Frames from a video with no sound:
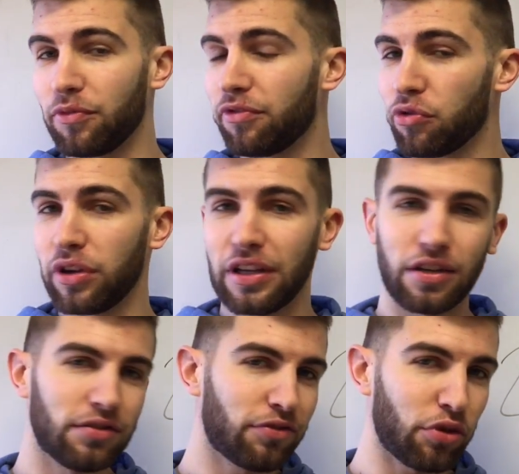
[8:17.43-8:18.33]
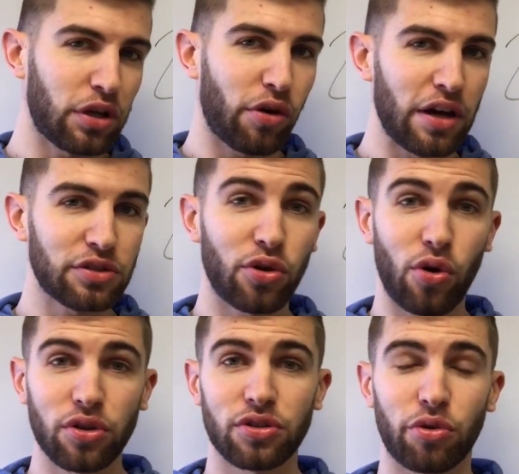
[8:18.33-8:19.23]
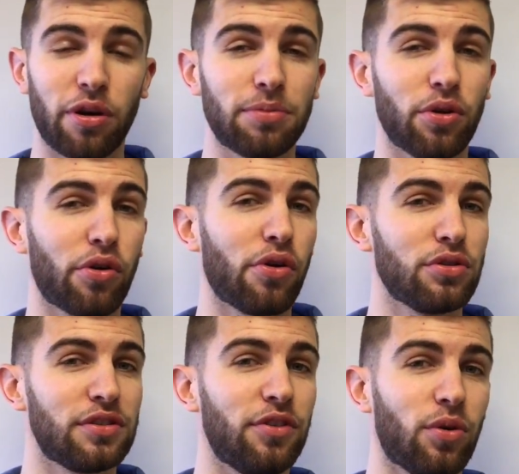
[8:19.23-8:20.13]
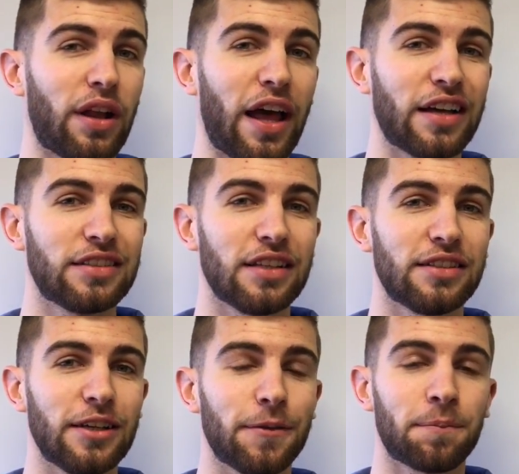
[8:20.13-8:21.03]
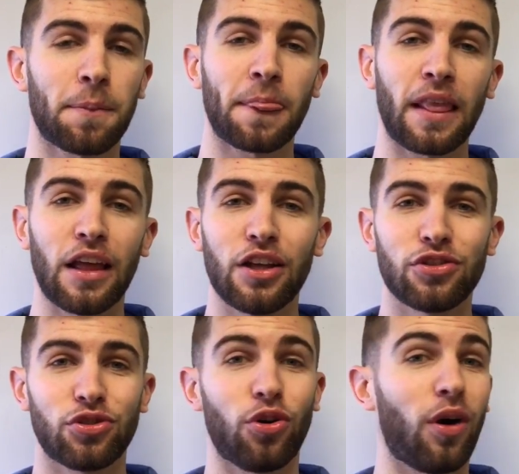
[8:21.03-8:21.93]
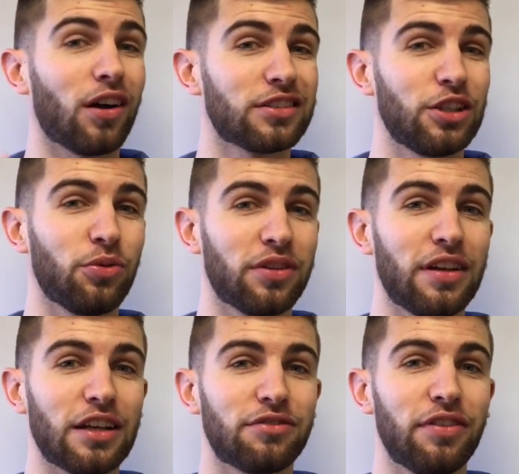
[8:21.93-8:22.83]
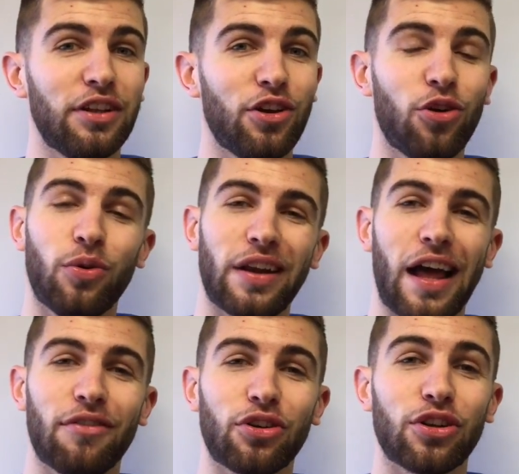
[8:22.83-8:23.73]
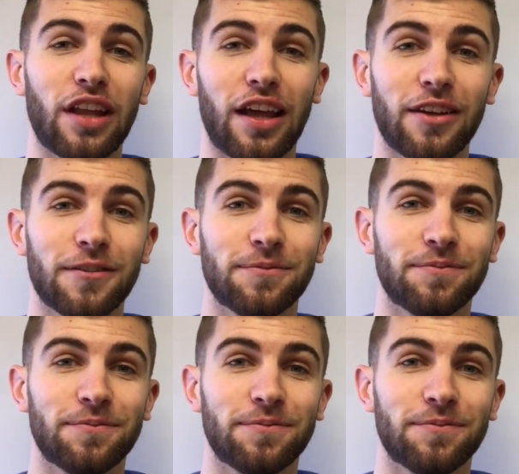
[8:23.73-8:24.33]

Free crash course on cryptocurrency if you want to access it. So I'll see you in the next video, and have a good day.